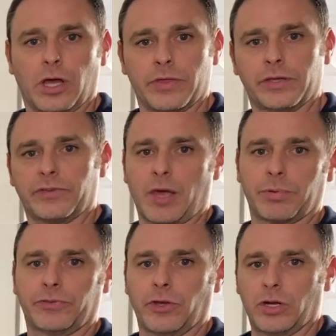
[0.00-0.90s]
On this
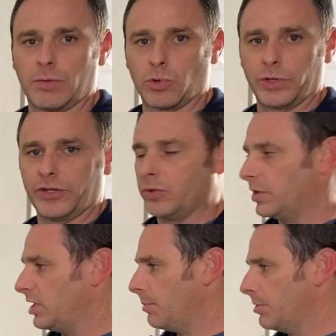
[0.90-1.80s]
episode, I'm going to do
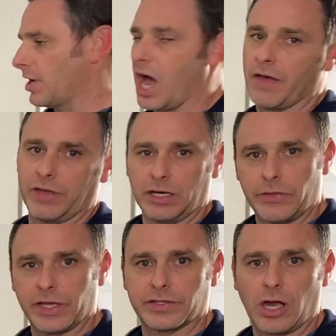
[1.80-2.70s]
a deeper dive
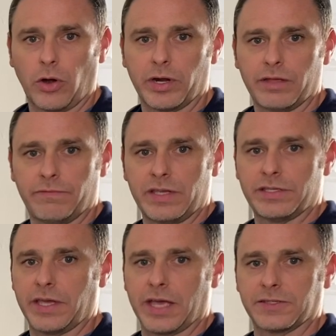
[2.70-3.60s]
into the Atari
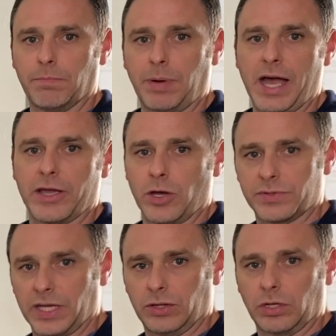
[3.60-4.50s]
VCS
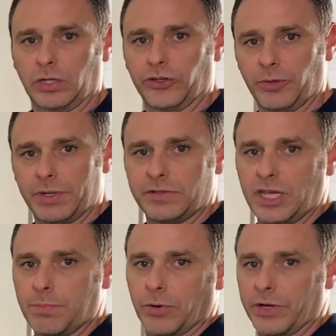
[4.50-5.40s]
BIOS and look a little bit
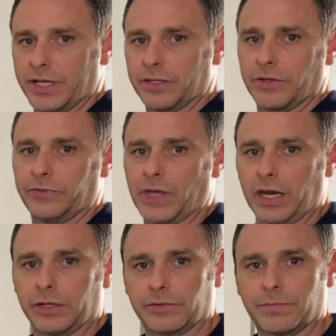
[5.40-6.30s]
deeper into the
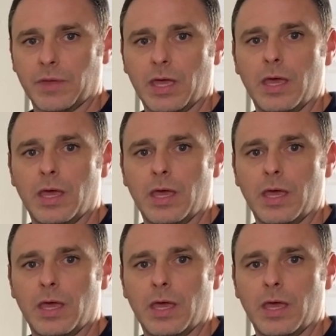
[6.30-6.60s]
settings.